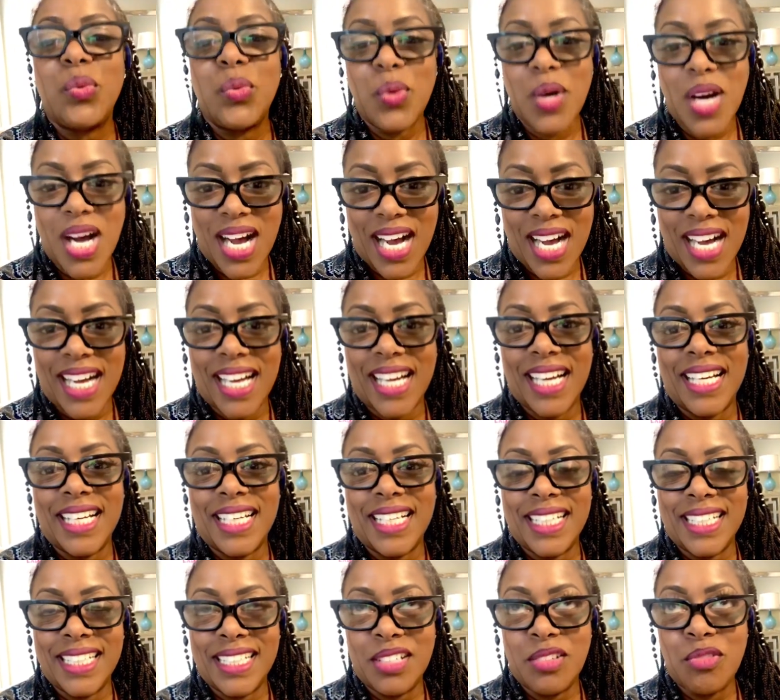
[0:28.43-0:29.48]
Why?
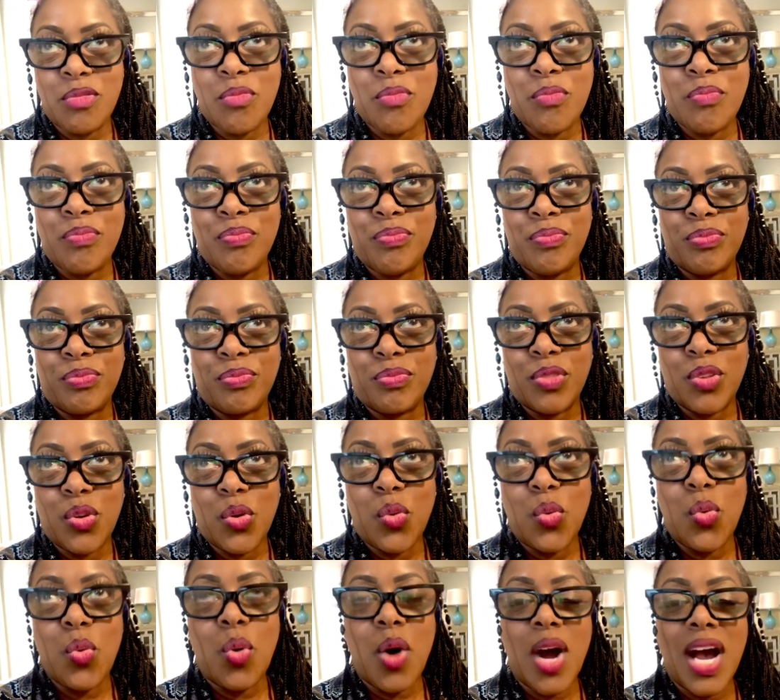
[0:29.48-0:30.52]

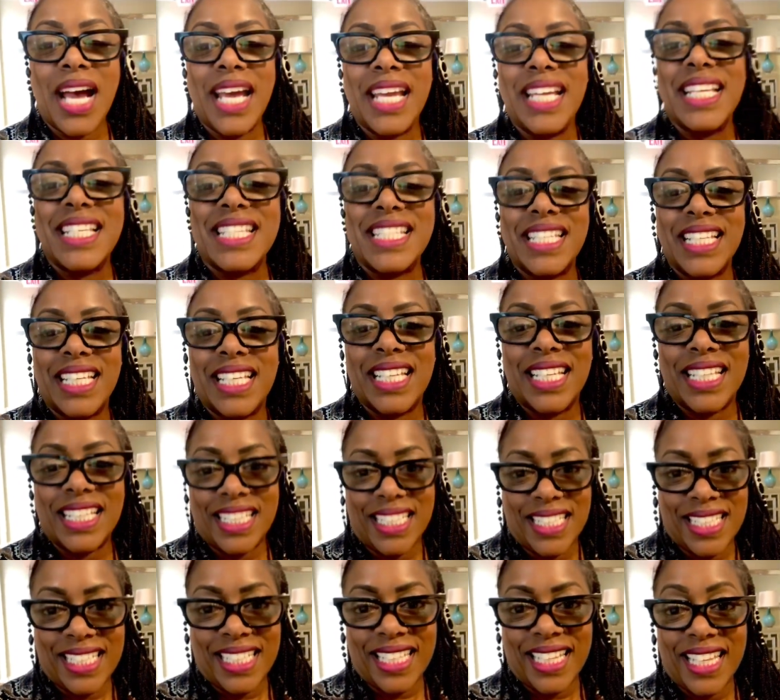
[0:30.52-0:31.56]
Why is it
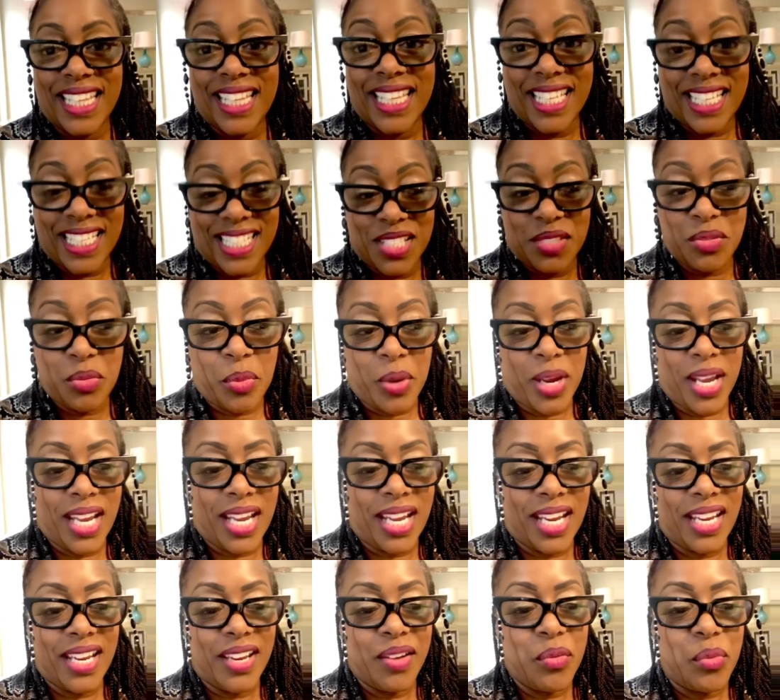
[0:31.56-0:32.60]
this
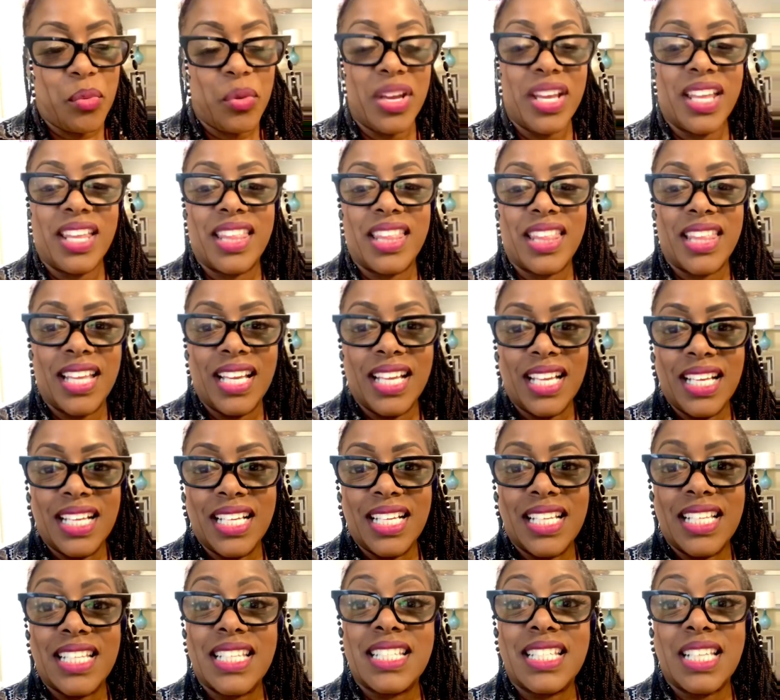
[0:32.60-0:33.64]
way with
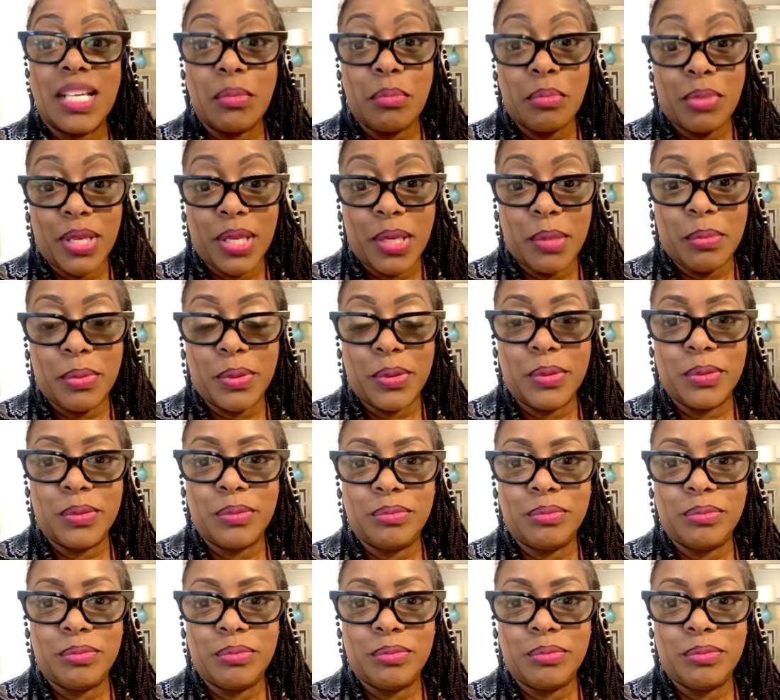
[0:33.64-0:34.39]
some people?